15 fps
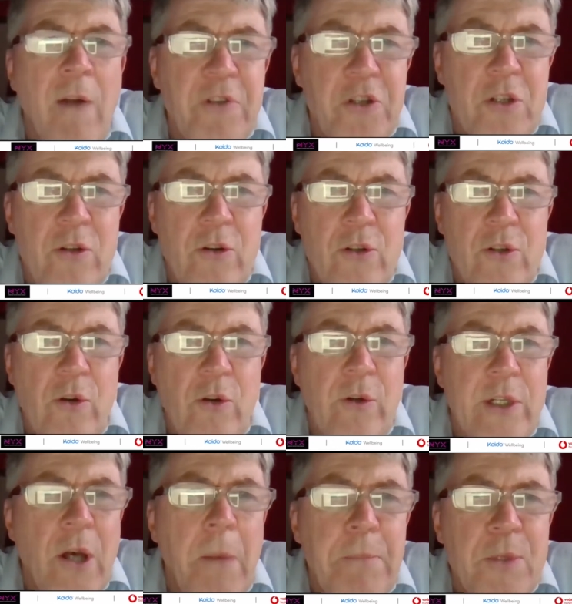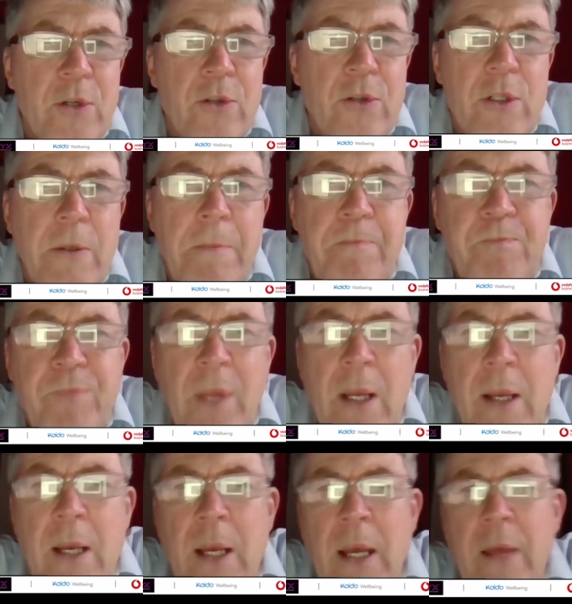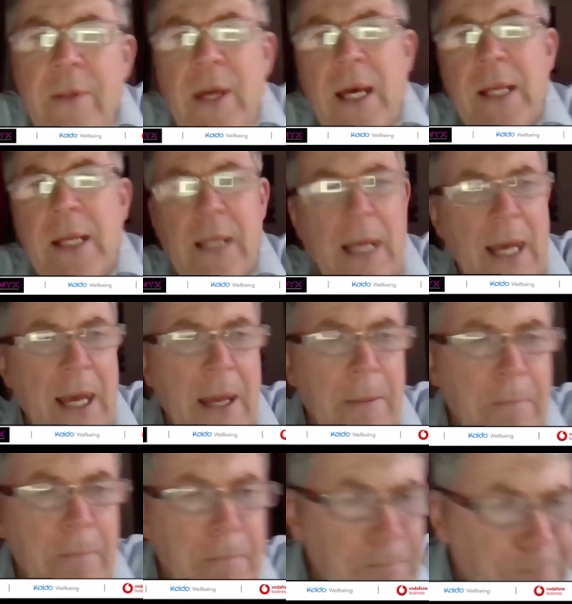is to create an award for harvesters or adopters.